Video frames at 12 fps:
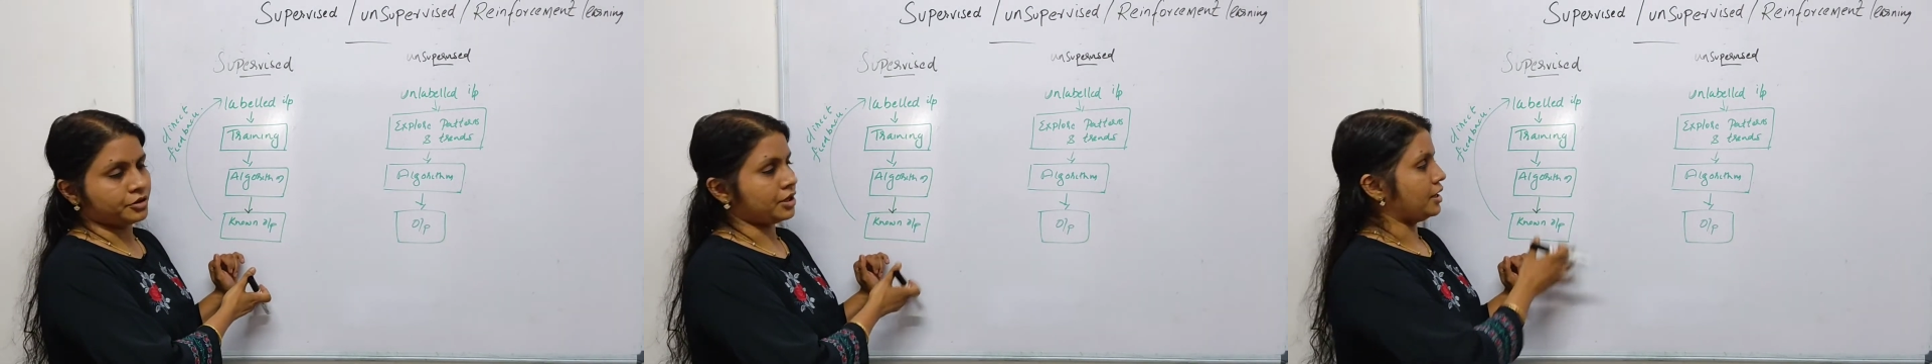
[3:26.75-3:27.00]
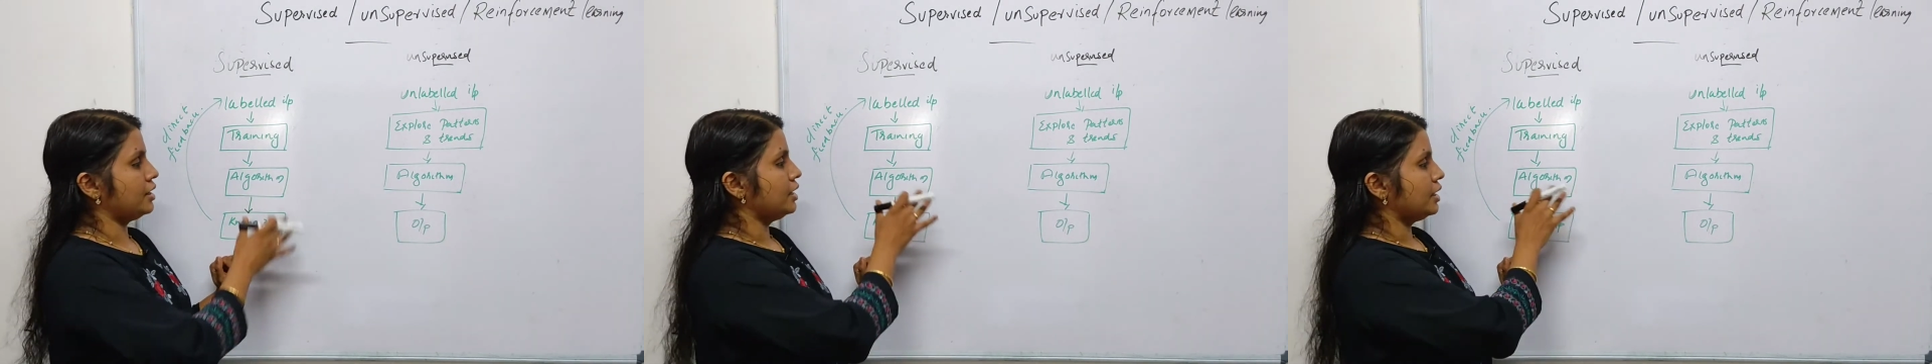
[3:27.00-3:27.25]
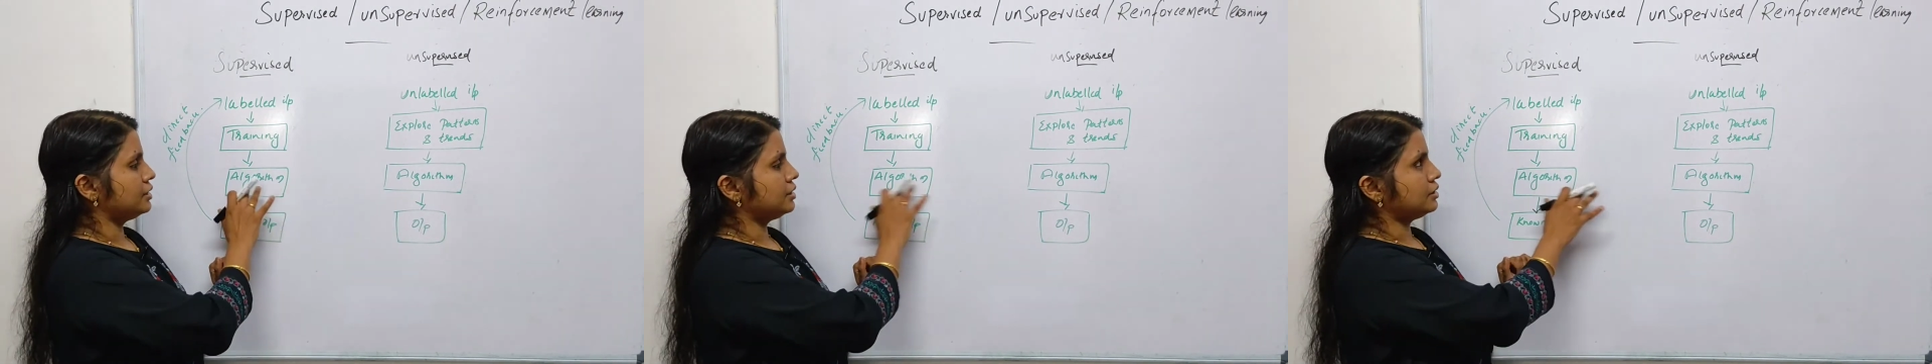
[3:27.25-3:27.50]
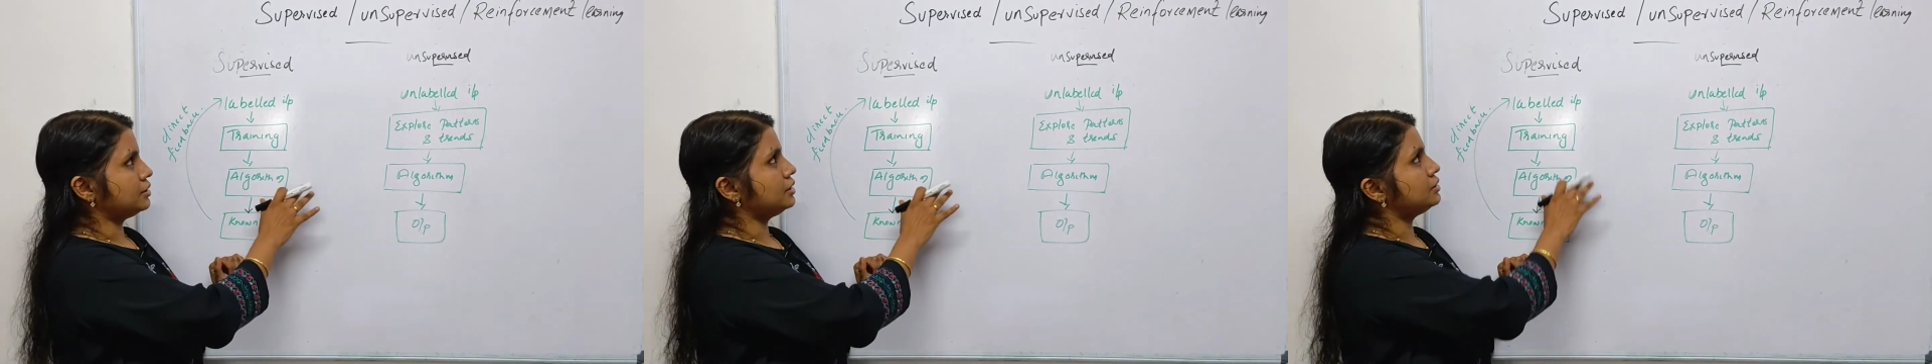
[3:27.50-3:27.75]
Okay,
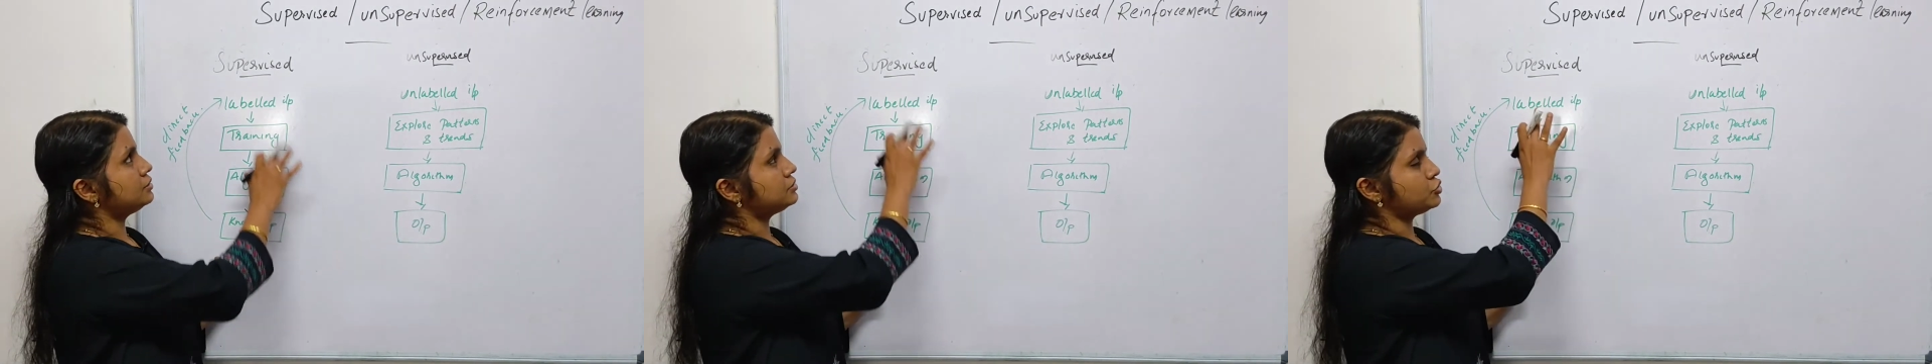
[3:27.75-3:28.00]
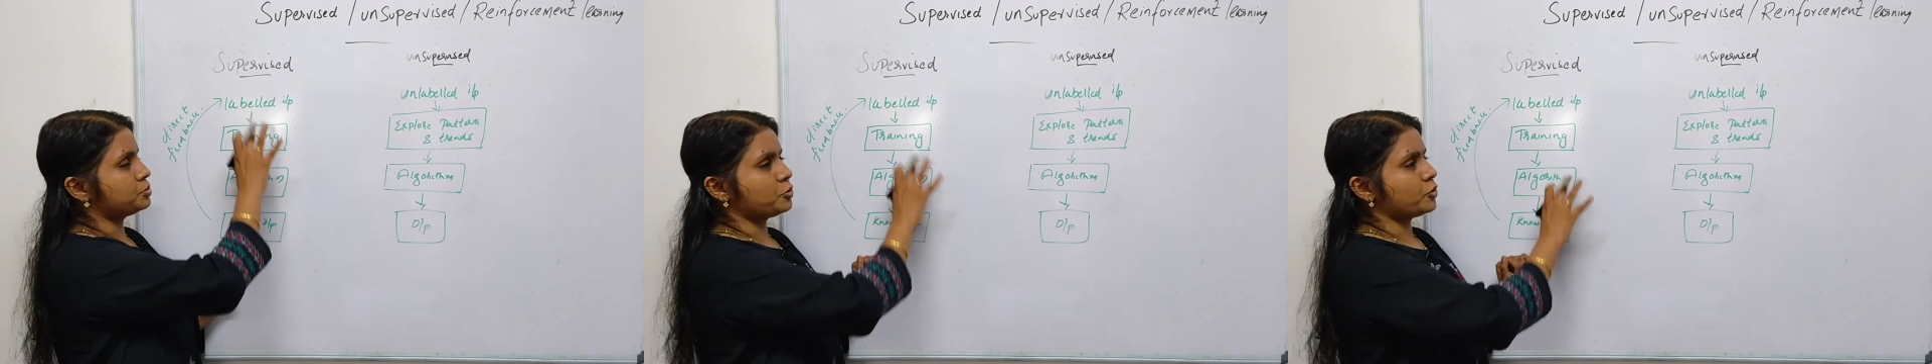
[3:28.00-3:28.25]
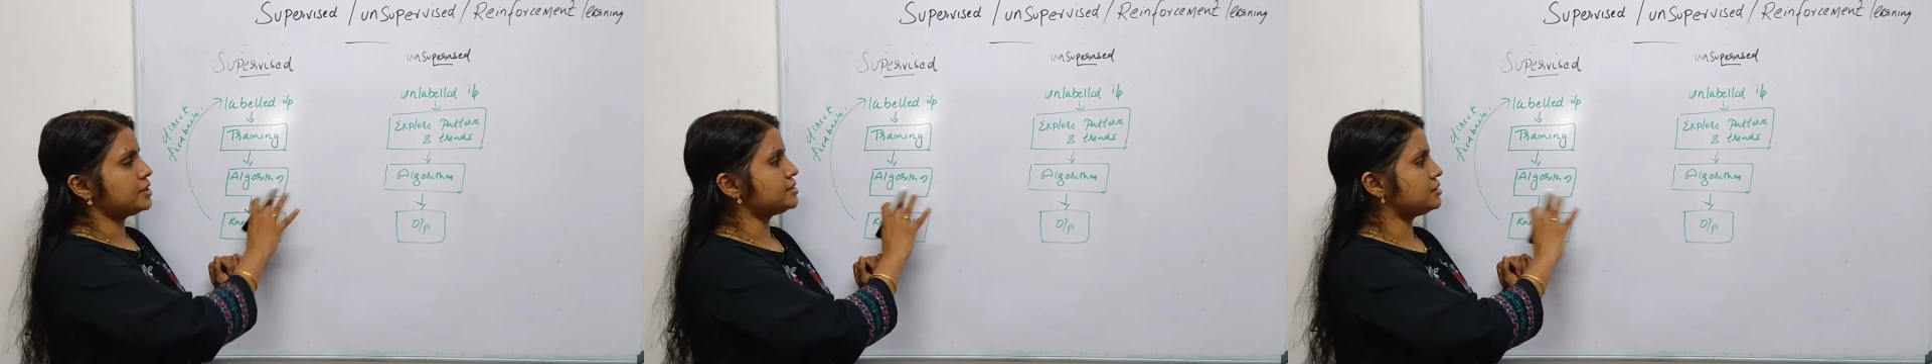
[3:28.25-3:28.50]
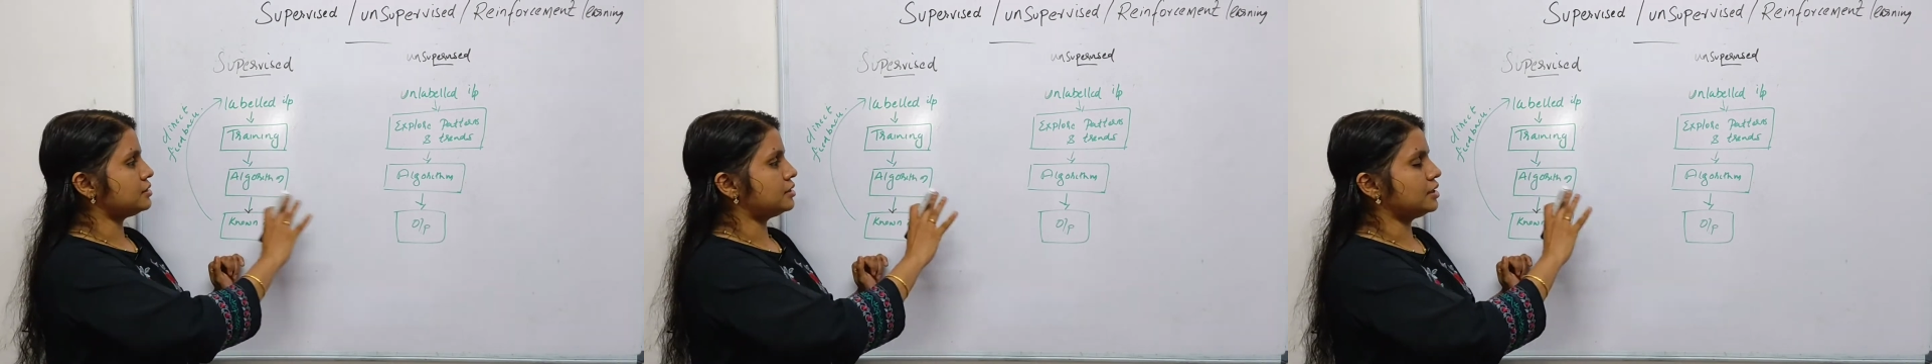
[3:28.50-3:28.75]
in
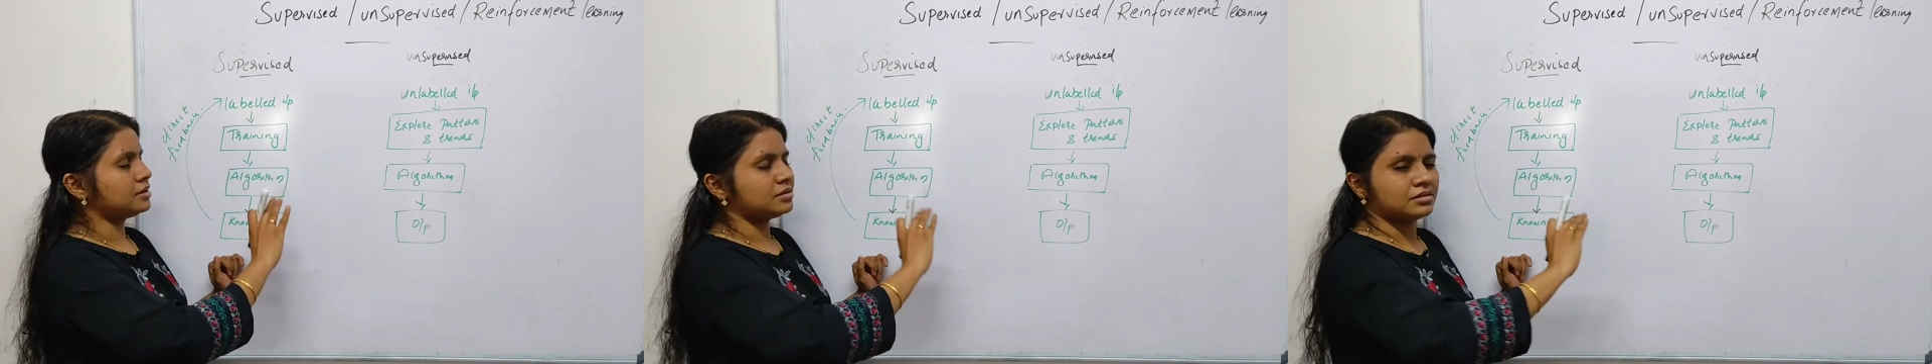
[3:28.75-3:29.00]
supervised learning,